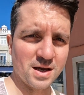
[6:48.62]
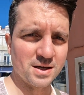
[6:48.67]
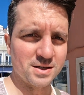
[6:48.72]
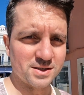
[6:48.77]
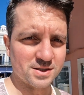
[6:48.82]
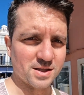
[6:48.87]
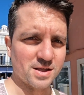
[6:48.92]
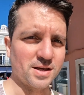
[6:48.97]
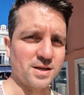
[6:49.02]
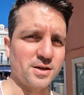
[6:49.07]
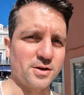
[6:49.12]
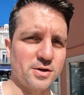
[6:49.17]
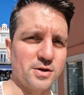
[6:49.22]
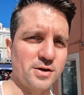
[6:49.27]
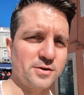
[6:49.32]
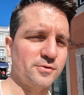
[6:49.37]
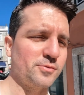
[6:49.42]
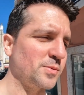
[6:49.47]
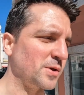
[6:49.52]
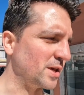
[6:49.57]
So there you go, you
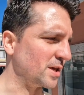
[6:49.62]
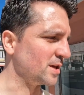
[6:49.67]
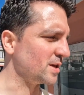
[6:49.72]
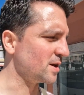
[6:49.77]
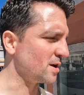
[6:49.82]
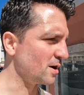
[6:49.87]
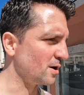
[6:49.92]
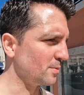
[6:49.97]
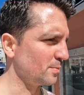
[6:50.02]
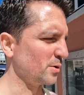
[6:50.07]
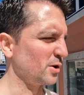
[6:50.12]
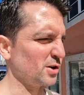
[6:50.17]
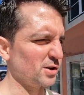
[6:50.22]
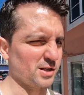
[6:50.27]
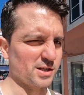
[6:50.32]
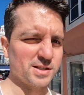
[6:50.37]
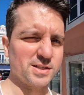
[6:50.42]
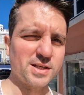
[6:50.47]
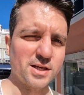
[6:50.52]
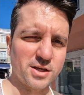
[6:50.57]
have to be up
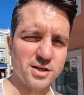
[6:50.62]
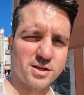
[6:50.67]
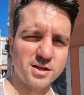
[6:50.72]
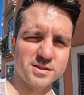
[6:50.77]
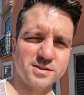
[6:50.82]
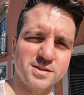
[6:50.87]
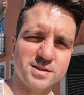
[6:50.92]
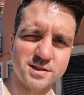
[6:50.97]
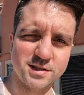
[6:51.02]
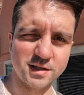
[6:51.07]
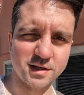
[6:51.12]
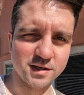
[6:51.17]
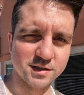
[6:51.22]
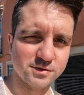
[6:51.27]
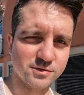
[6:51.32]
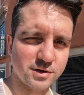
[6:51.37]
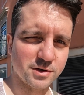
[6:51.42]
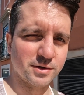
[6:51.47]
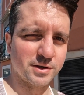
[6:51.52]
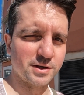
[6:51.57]
early to get your custard tarts
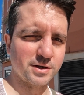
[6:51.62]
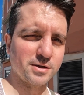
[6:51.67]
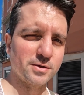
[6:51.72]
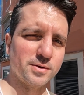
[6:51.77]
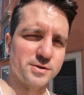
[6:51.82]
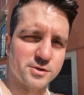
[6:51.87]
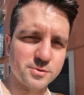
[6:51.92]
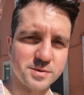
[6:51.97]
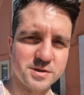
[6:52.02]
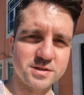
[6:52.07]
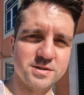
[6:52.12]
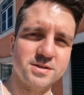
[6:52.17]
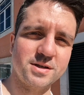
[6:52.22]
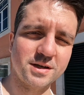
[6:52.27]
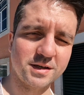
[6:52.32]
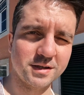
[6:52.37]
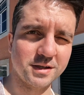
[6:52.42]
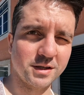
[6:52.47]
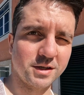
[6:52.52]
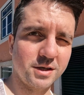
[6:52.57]
around here, otherwise you'll be
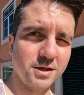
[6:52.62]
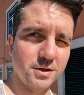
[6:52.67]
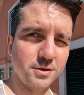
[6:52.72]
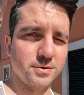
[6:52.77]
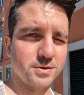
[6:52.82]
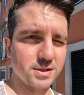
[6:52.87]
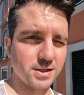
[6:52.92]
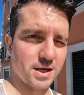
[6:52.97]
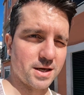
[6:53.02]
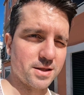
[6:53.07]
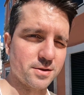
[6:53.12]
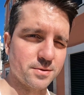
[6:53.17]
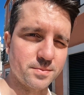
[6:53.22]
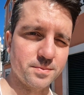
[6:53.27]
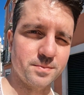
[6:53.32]
stuck in a queue to get them.